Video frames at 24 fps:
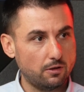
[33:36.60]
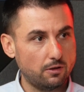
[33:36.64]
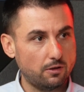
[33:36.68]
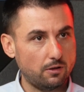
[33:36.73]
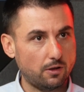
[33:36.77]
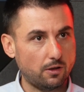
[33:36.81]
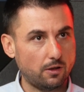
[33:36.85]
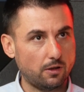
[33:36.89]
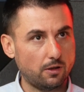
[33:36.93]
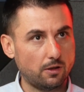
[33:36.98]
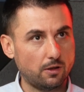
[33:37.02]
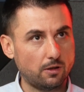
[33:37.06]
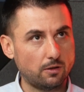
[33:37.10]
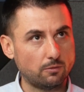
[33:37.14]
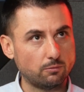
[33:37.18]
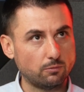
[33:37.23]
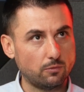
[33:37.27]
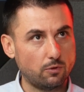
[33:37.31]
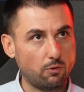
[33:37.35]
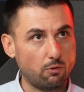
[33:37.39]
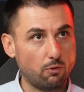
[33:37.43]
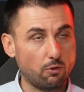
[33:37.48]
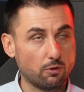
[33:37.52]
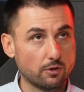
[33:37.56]

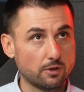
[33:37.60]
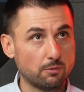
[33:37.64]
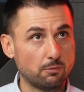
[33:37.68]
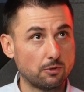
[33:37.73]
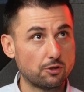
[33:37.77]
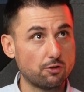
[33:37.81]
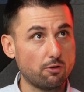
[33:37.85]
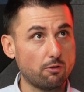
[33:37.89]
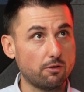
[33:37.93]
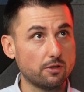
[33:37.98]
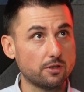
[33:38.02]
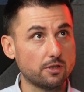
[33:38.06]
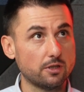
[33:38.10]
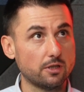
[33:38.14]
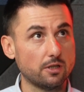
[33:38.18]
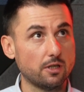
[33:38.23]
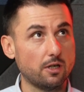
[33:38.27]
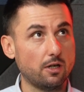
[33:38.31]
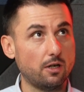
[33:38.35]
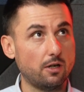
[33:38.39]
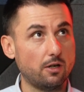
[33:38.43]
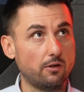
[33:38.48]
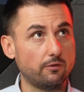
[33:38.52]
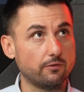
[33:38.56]
or the majority
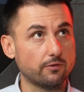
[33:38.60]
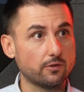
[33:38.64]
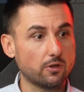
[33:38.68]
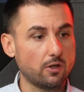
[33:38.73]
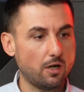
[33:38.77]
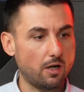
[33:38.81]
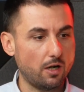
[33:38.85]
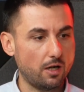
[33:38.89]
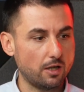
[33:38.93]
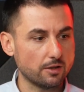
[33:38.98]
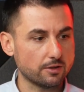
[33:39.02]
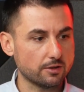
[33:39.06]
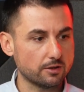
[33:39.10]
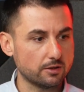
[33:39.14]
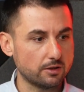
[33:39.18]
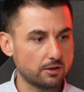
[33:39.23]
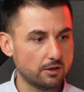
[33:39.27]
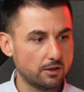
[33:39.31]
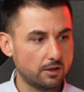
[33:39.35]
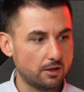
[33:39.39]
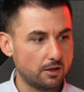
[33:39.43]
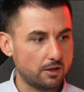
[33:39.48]
of costs